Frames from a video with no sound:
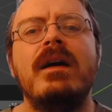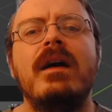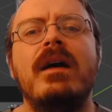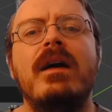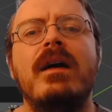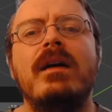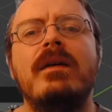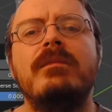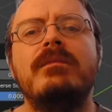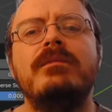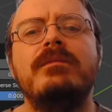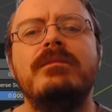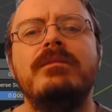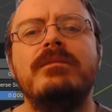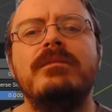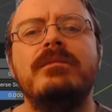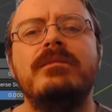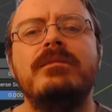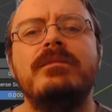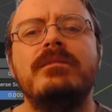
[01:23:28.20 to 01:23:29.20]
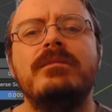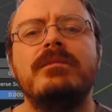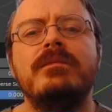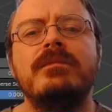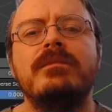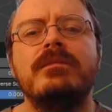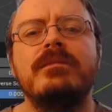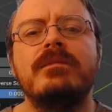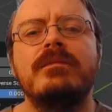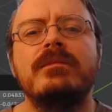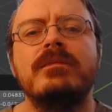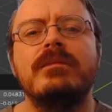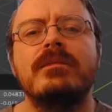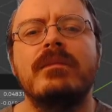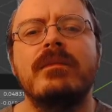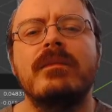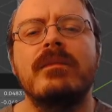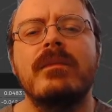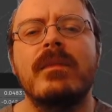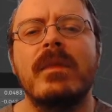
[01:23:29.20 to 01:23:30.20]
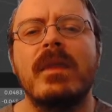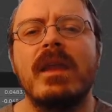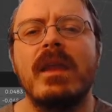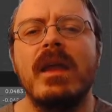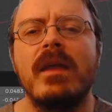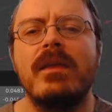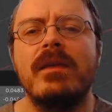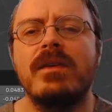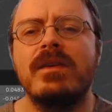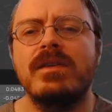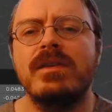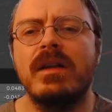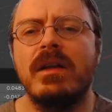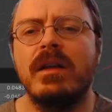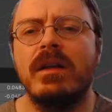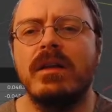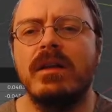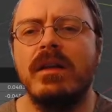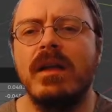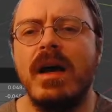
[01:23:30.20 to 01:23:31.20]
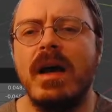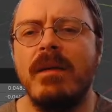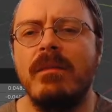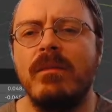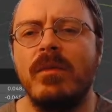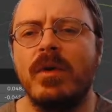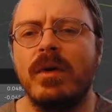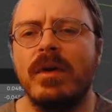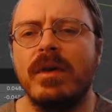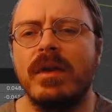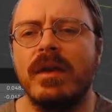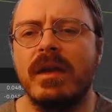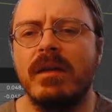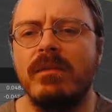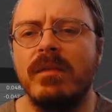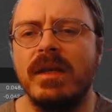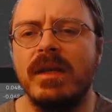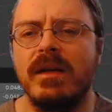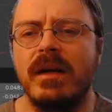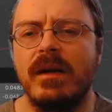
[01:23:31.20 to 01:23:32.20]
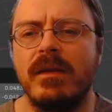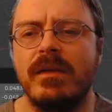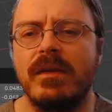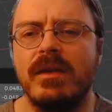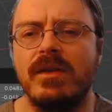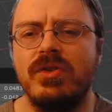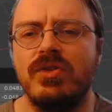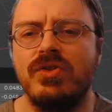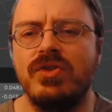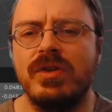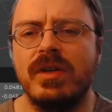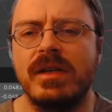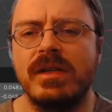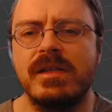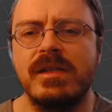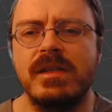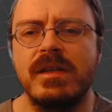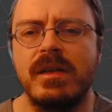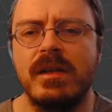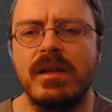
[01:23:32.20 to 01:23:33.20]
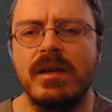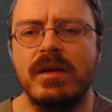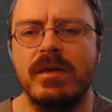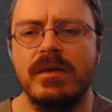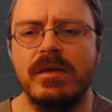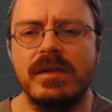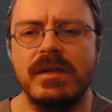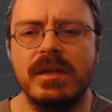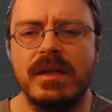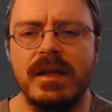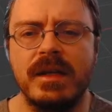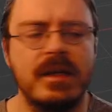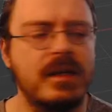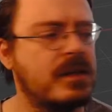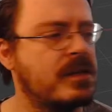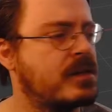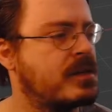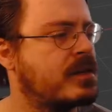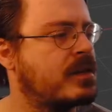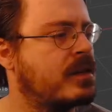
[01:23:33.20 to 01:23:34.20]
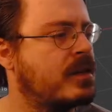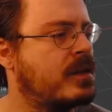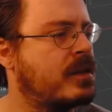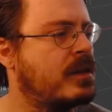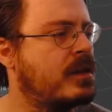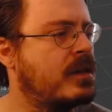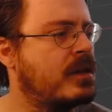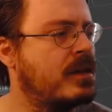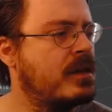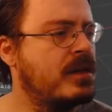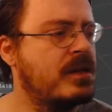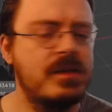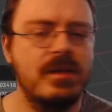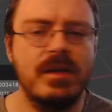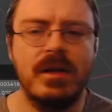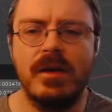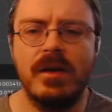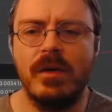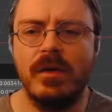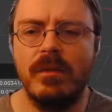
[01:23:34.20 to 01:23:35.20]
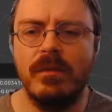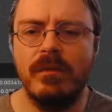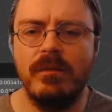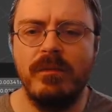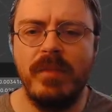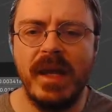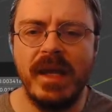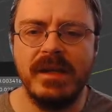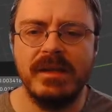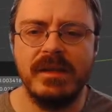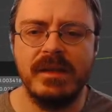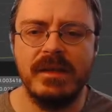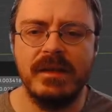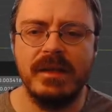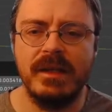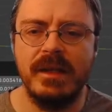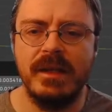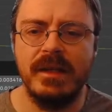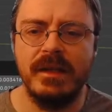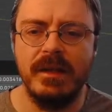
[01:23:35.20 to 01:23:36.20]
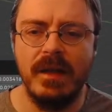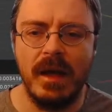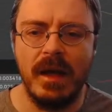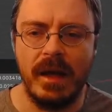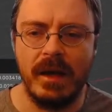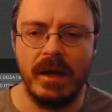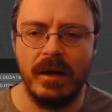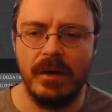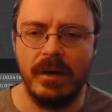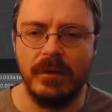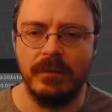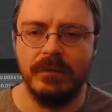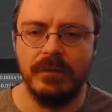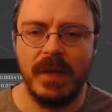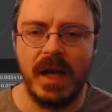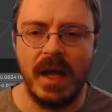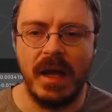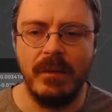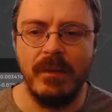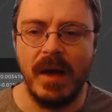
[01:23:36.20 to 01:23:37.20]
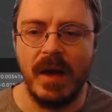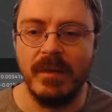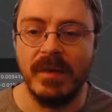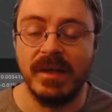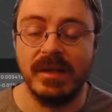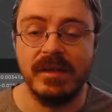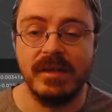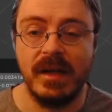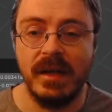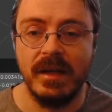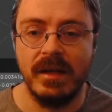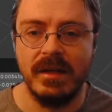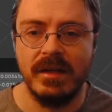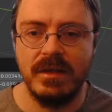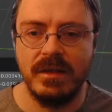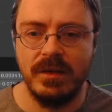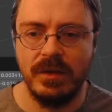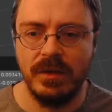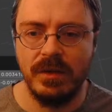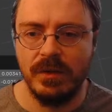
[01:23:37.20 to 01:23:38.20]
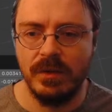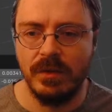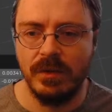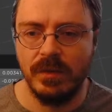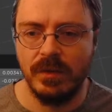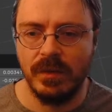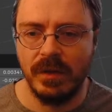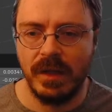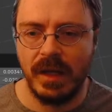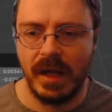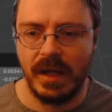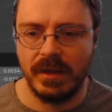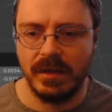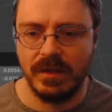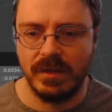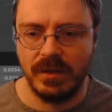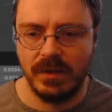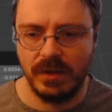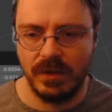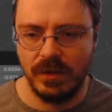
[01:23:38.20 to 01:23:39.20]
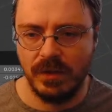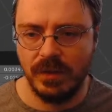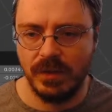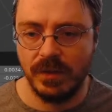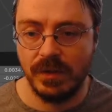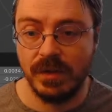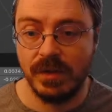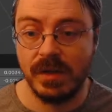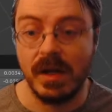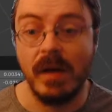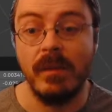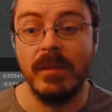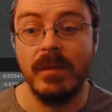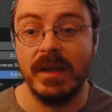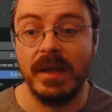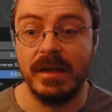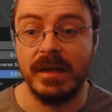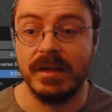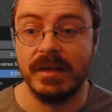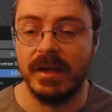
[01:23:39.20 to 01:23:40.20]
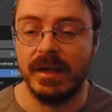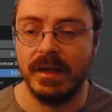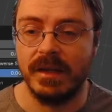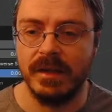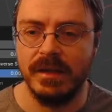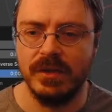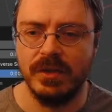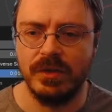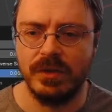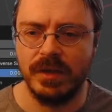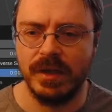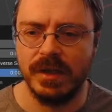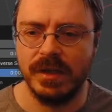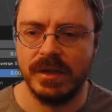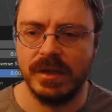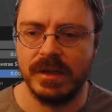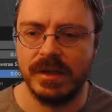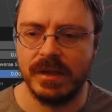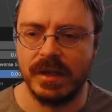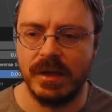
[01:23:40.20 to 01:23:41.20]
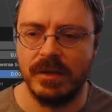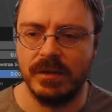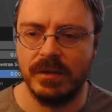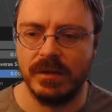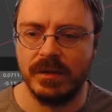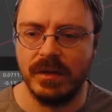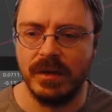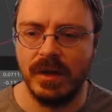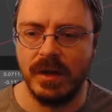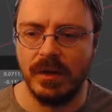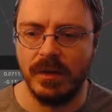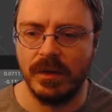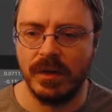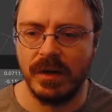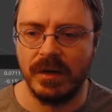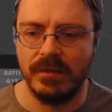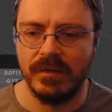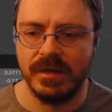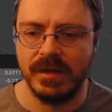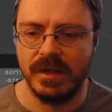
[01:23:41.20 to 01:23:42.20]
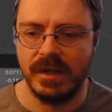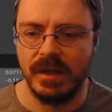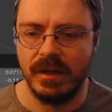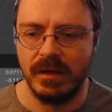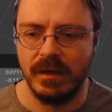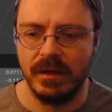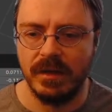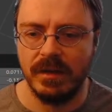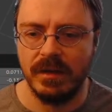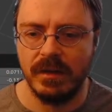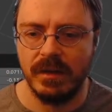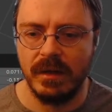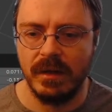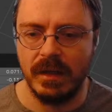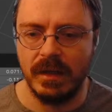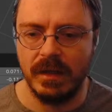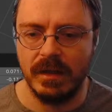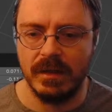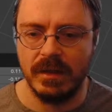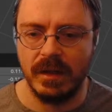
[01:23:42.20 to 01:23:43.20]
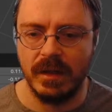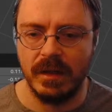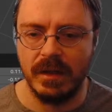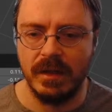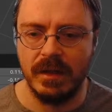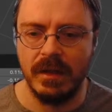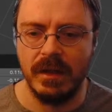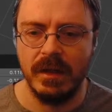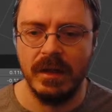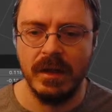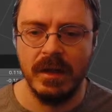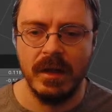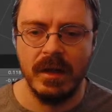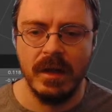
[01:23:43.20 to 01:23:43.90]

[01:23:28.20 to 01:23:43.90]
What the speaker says: Um, and there's a lot more that can be done than just those things. So basically, I don't know. I'm excited to get to some things like these trees because I don't know that I've seen it done